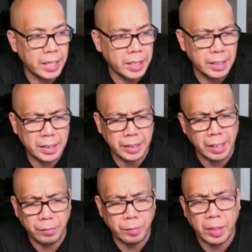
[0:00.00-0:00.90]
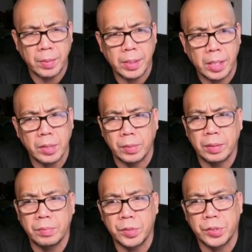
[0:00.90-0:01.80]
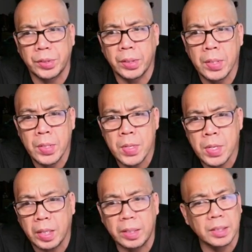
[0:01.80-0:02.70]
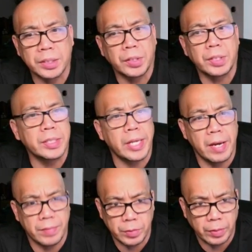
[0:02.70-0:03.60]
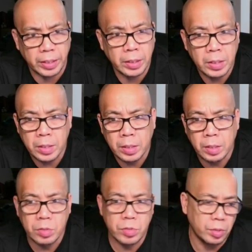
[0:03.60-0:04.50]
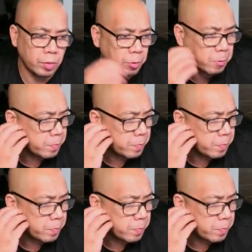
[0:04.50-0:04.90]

gun, yeah, I would recommend getting one for sure. It doesn't hurt to have it, right? So